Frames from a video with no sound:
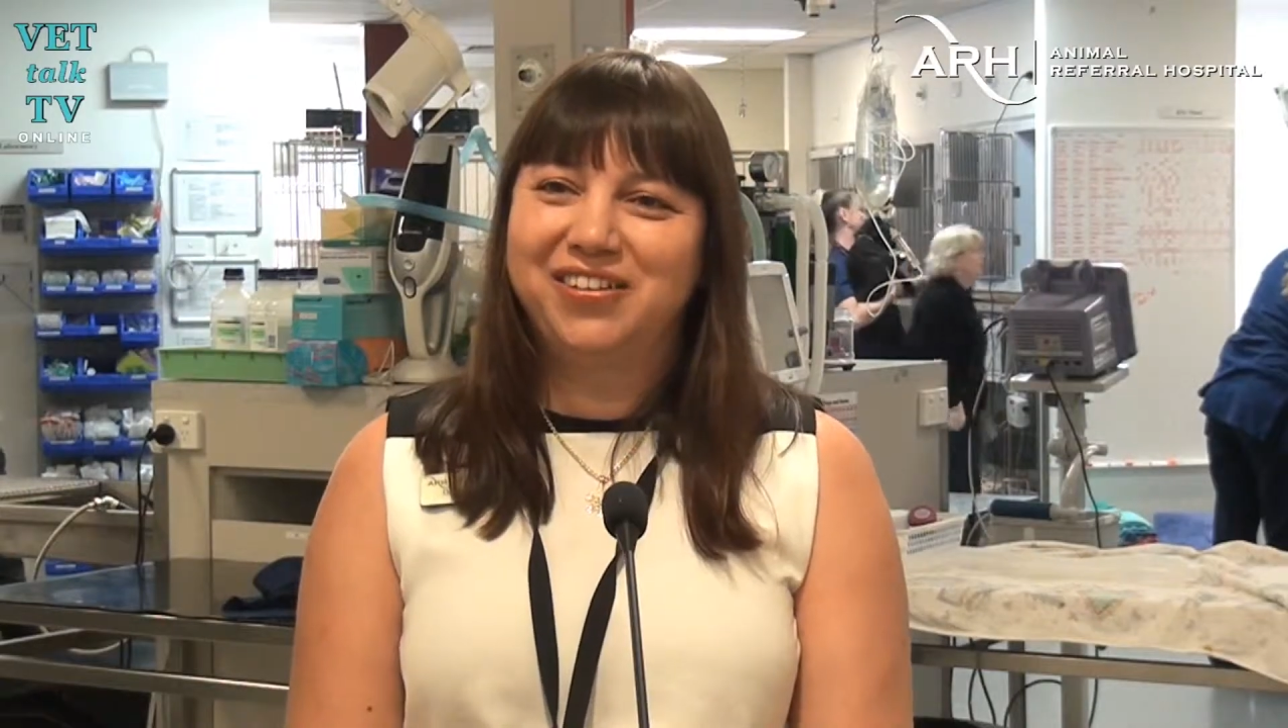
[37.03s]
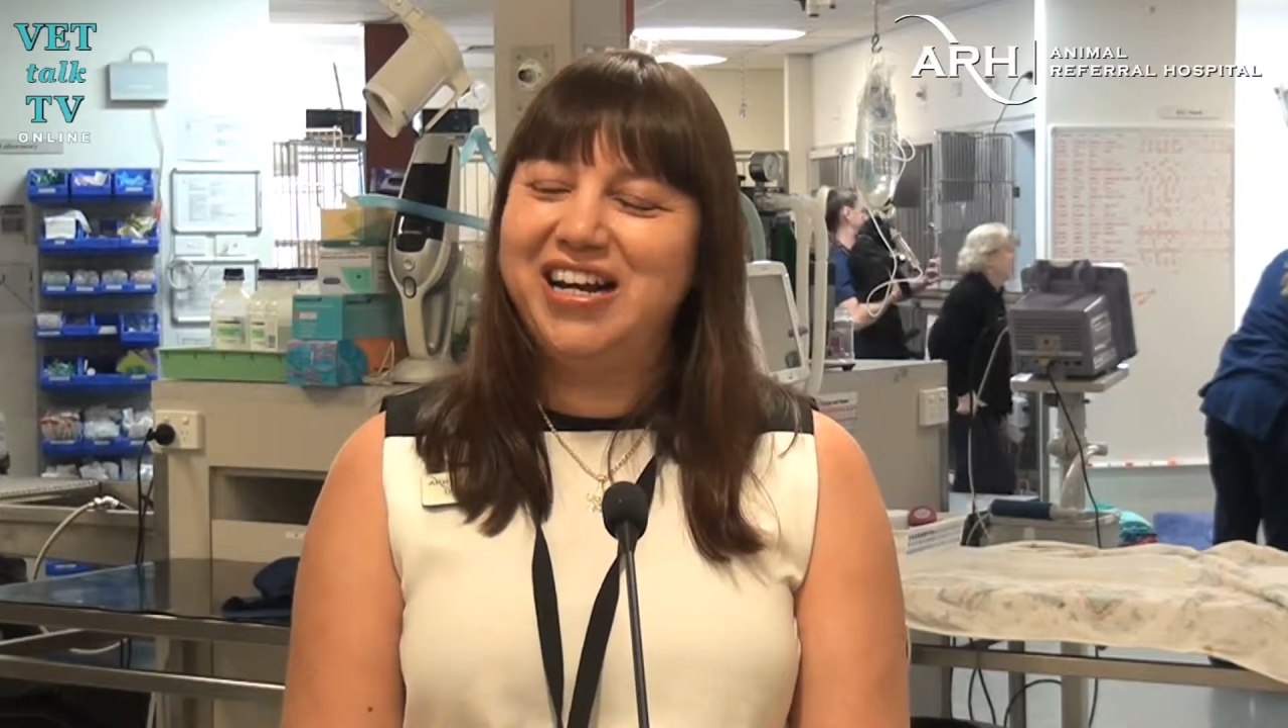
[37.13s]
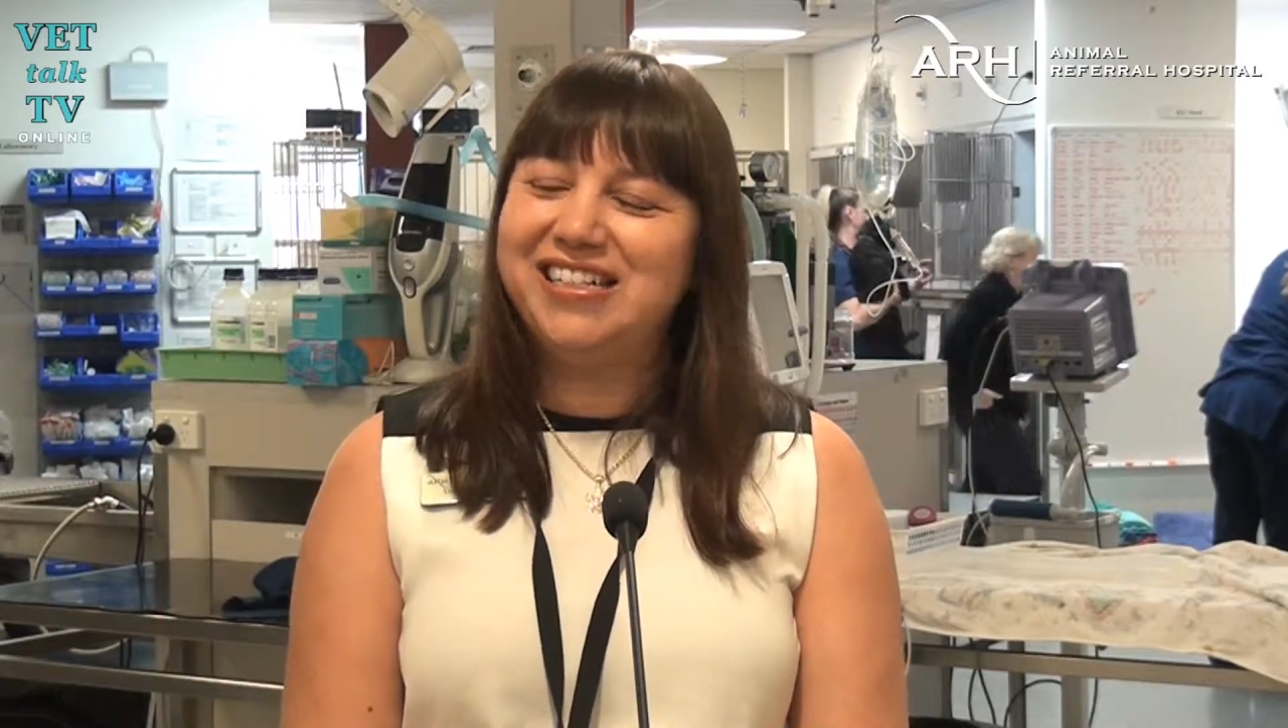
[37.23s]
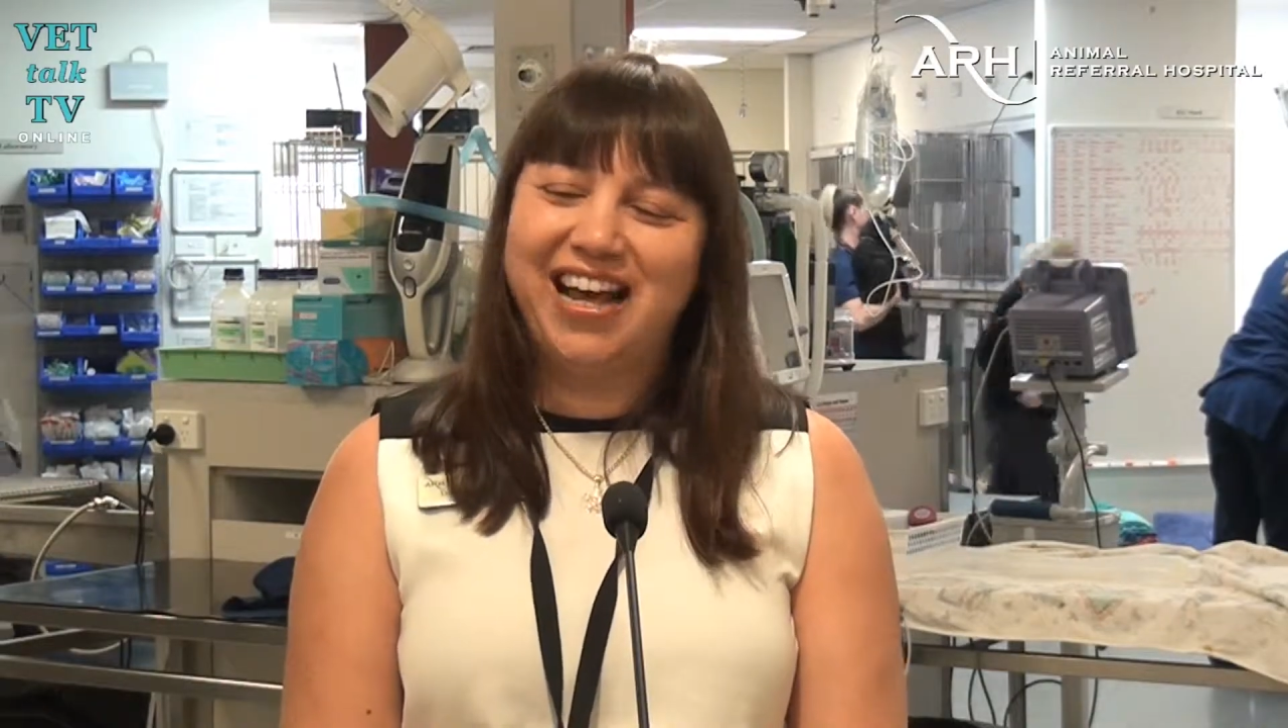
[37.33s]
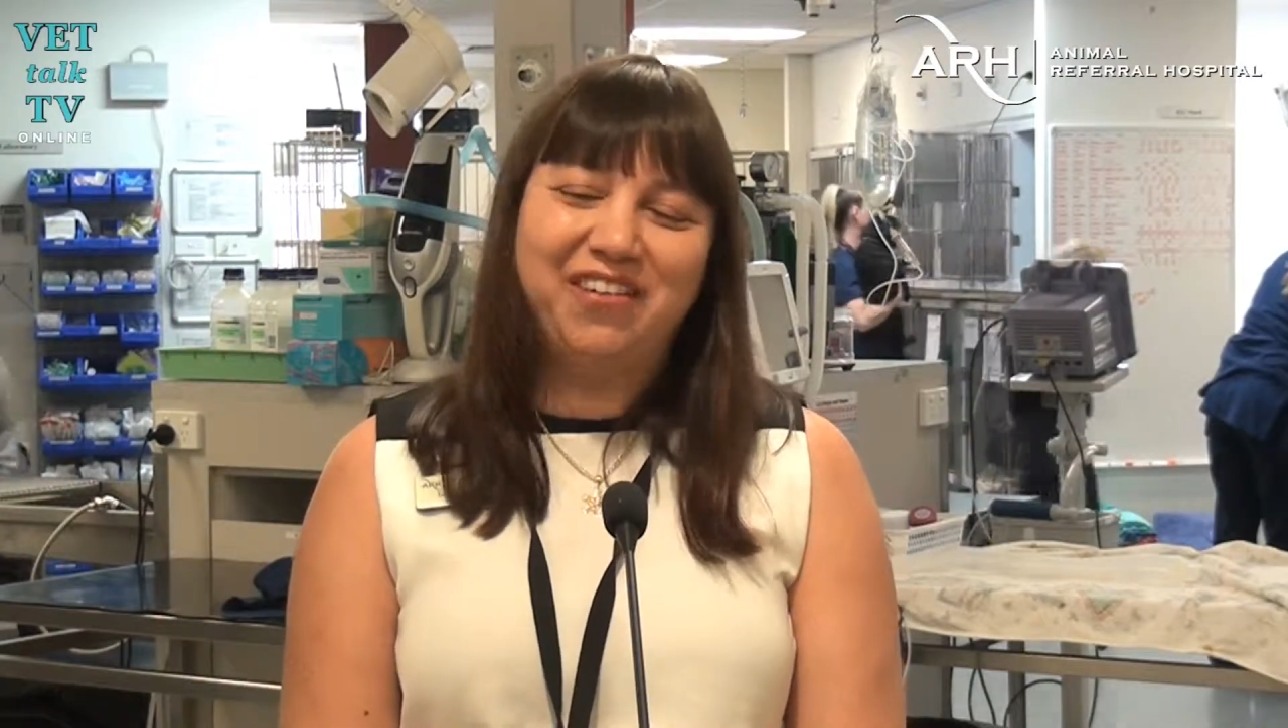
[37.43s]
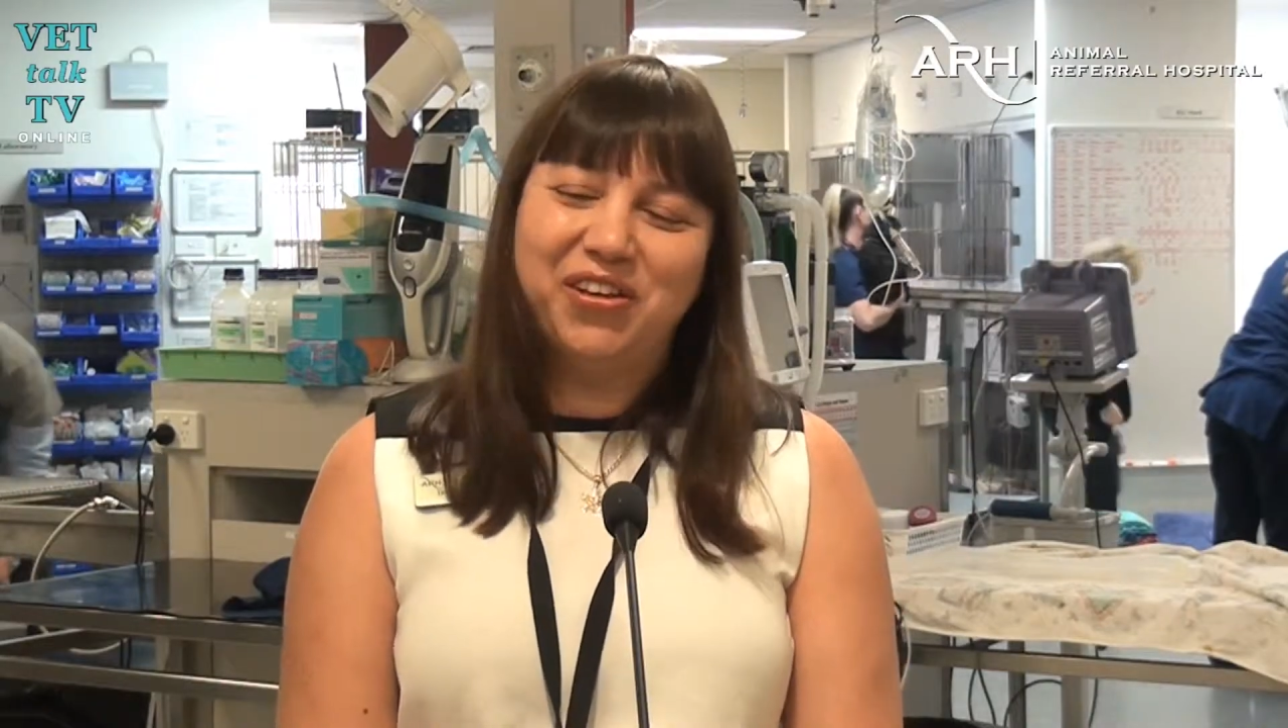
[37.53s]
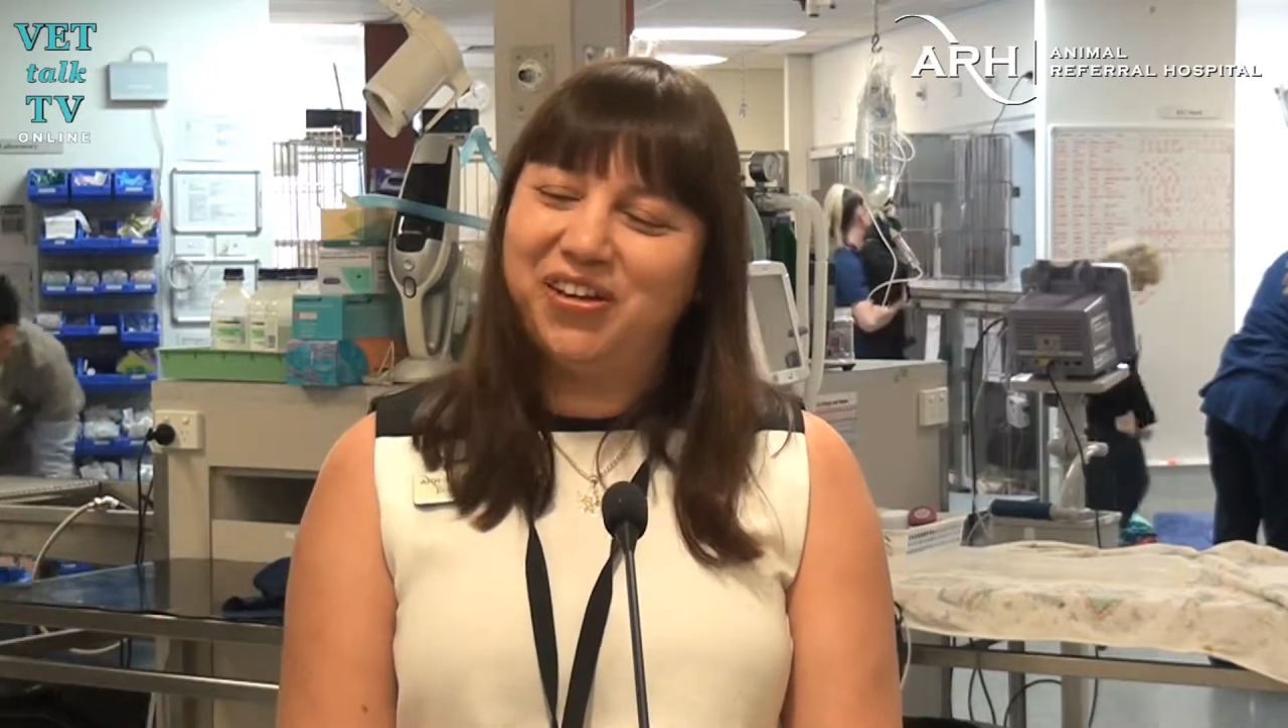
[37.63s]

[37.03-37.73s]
Great to have